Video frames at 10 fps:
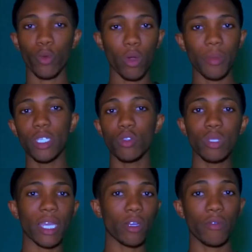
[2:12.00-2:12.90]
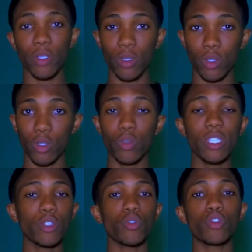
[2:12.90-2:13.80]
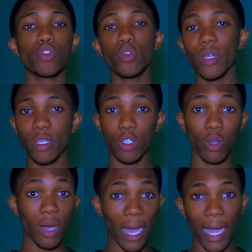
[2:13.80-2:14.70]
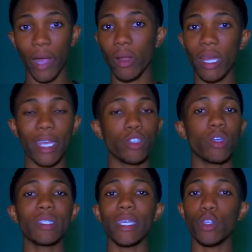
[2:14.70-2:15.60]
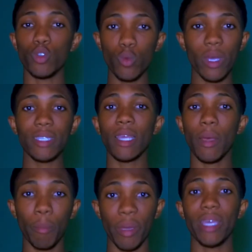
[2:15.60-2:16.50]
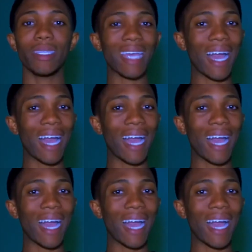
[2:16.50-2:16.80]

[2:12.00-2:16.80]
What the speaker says: recommending those kind of videos. You need to train your account like just a US based